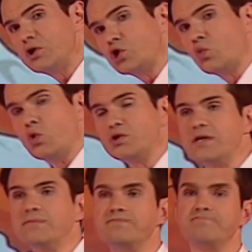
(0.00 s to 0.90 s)
into the water.
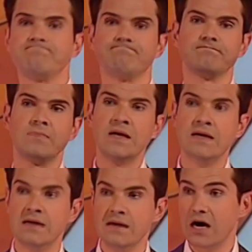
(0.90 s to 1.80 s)

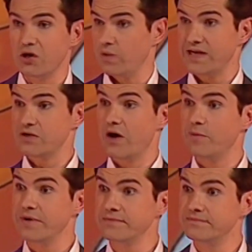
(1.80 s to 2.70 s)
I thought, that's not helping.